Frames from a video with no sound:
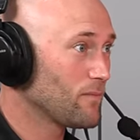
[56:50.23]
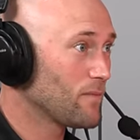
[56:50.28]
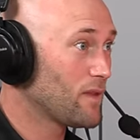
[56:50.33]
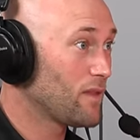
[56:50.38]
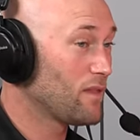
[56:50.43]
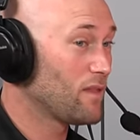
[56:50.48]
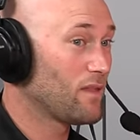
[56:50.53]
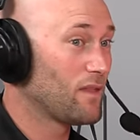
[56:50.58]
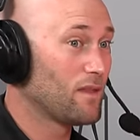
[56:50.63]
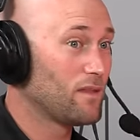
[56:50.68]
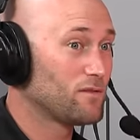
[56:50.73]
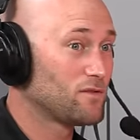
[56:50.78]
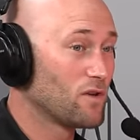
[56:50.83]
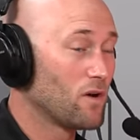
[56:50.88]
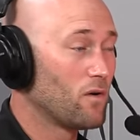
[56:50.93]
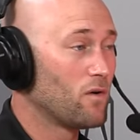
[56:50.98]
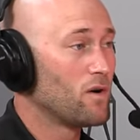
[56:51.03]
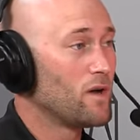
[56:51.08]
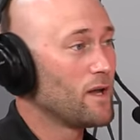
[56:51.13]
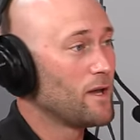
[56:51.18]
Yeah.
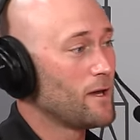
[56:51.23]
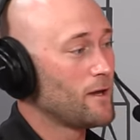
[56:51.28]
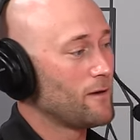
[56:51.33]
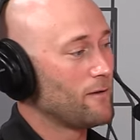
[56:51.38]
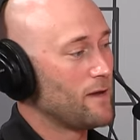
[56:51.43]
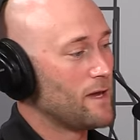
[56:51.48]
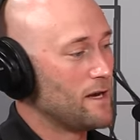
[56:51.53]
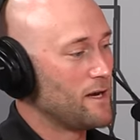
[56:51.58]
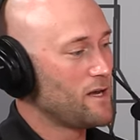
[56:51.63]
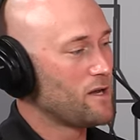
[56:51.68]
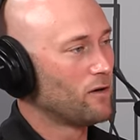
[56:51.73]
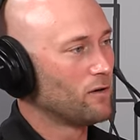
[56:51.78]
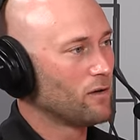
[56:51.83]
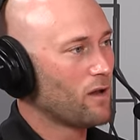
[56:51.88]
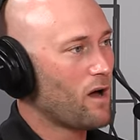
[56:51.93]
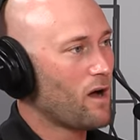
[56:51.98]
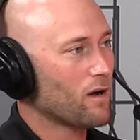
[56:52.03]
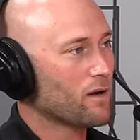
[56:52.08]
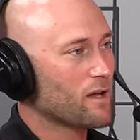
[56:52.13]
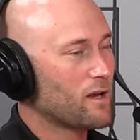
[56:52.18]
So an
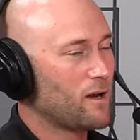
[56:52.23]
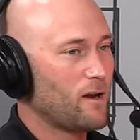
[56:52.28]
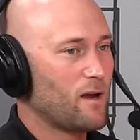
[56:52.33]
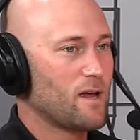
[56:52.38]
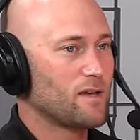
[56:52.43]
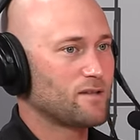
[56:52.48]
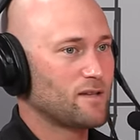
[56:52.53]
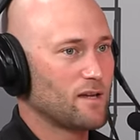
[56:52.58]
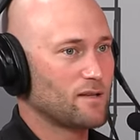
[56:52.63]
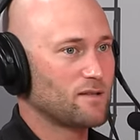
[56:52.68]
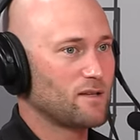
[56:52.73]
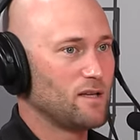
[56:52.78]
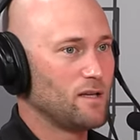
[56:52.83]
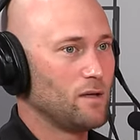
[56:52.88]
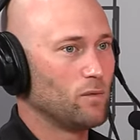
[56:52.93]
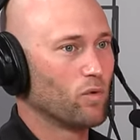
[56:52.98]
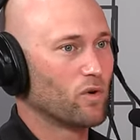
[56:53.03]
interlock and an S S T,